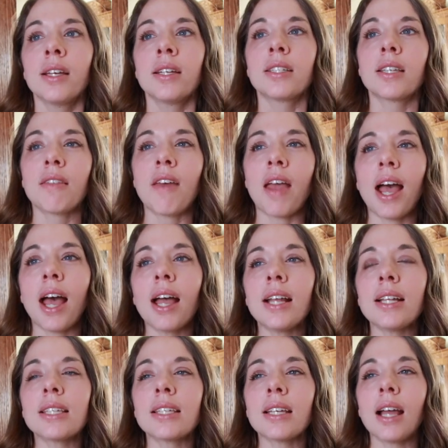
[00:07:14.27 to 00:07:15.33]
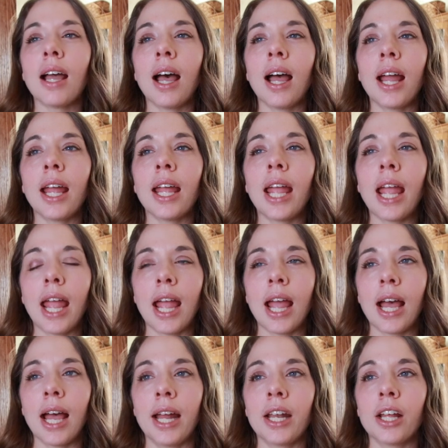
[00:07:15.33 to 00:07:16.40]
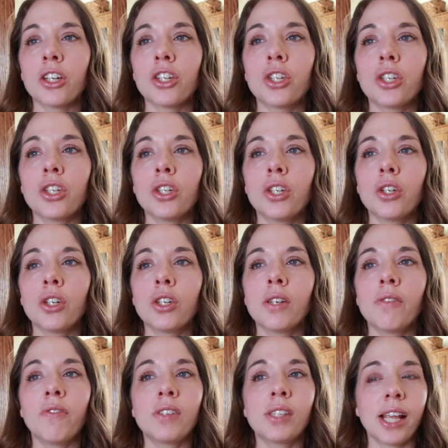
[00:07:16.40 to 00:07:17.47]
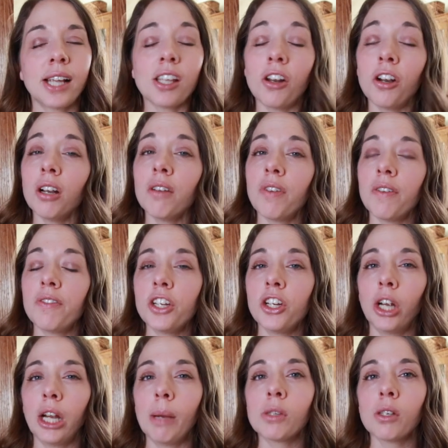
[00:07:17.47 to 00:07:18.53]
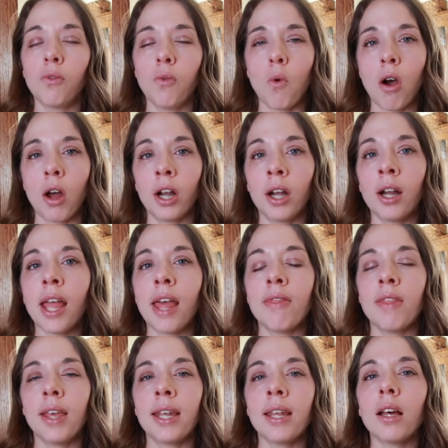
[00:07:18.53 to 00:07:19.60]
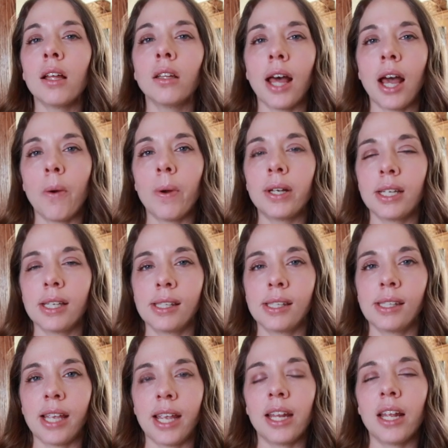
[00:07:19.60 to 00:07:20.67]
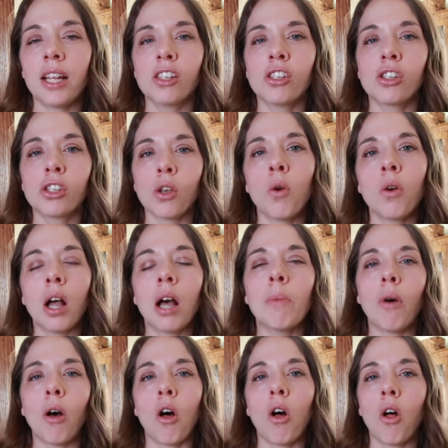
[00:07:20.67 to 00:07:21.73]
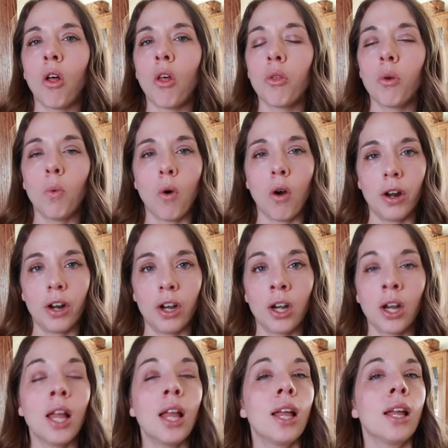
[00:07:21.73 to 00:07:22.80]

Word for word: To that, I add 650 grams of water and then allow it to sit and soak up all the water.